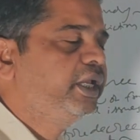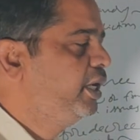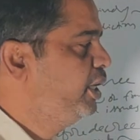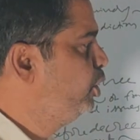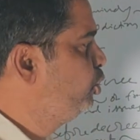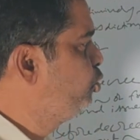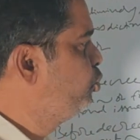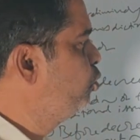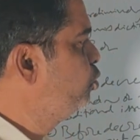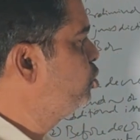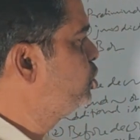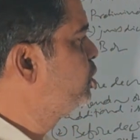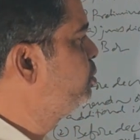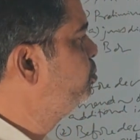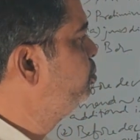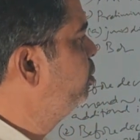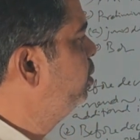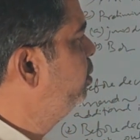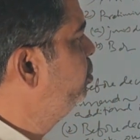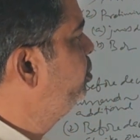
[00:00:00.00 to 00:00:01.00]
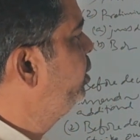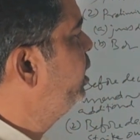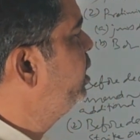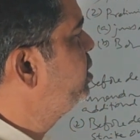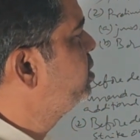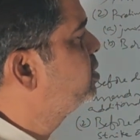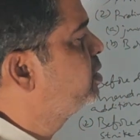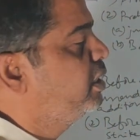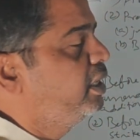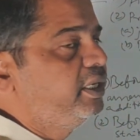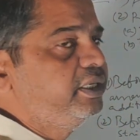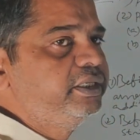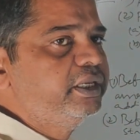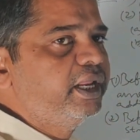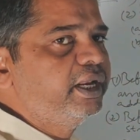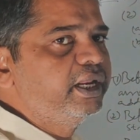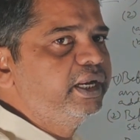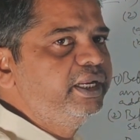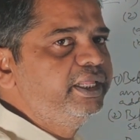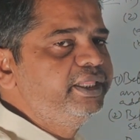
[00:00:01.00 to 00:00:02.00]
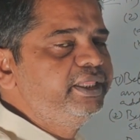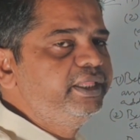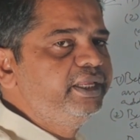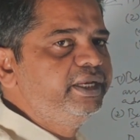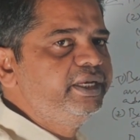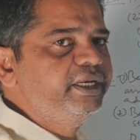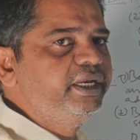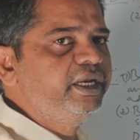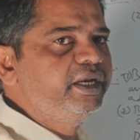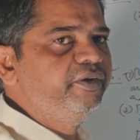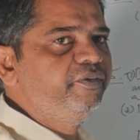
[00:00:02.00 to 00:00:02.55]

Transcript: Issues means in generally in the Indian